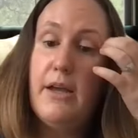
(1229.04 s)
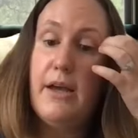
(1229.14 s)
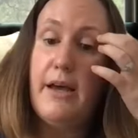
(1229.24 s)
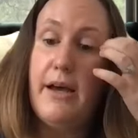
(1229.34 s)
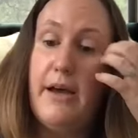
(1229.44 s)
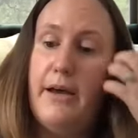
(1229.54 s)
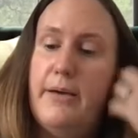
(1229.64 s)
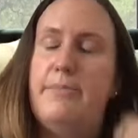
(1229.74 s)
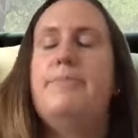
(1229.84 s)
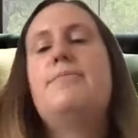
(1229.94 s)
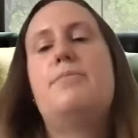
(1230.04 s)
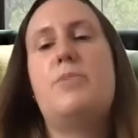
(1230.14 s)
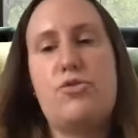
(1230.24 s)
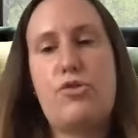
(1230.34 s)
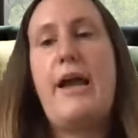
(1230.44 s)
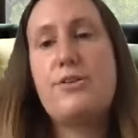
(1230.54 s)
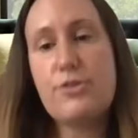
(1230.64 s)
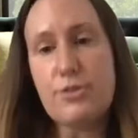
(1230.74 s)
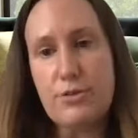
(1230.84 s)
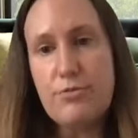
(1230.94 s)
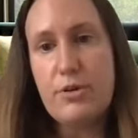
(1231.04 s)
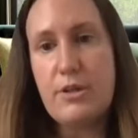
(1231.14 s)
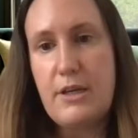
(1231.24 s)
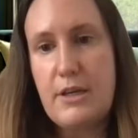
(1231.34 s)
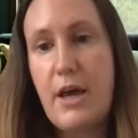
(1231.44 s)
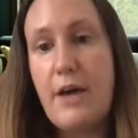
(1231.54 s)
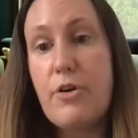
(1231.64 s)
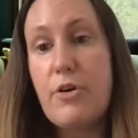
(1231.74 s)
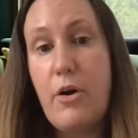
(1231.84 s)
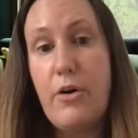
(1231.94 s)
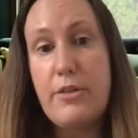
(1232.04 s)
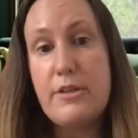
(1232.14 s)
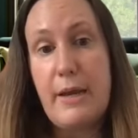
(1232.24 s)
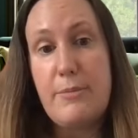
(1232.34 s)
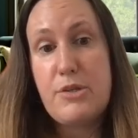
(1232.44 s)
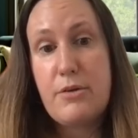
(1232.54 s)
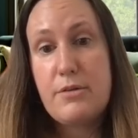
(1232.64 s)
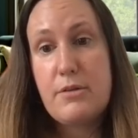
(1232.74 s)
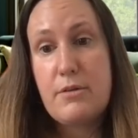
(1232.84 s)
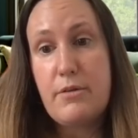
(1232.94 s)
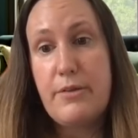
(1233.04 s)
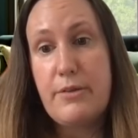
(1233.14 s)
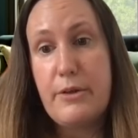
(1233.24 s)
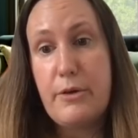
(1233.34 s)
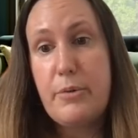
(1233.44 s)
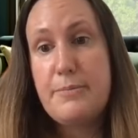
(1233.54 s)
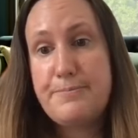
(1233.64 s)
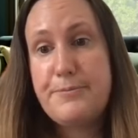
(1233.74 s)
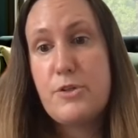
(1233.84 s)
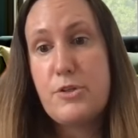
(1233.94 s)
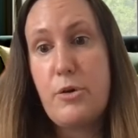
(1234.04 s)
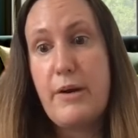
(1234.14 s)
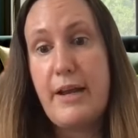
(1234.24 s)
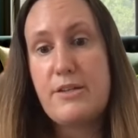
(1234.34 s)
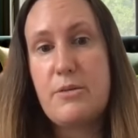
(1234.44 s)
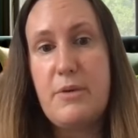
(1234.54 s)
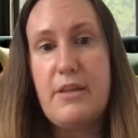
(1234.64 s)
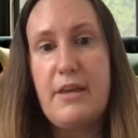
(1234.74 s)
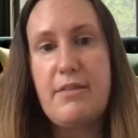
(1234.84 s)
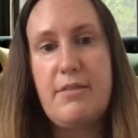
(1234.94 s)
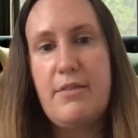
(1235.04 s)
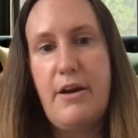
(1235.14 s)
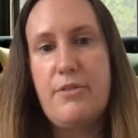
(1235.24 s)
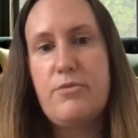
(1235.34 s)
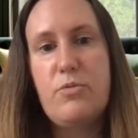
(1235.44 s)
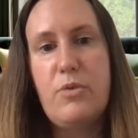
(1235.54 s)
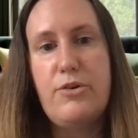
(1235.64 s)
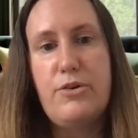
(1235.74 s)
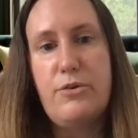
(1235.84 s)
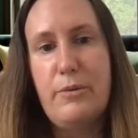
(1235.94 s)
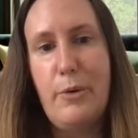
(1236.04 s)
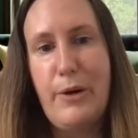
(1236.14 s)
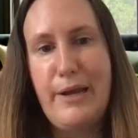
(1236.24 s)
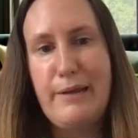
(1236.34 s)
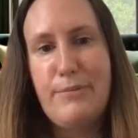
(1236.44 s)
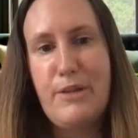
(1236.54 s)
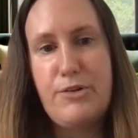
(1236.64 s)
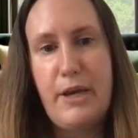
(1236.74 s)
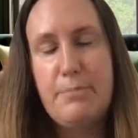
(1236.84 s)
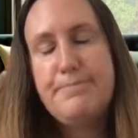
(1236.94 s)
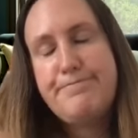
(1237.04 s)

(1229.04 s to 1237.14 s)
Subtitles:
But trying to really cover all the time zones around the globe. So no one has to be like there at 1 or 2 in the morning, their time.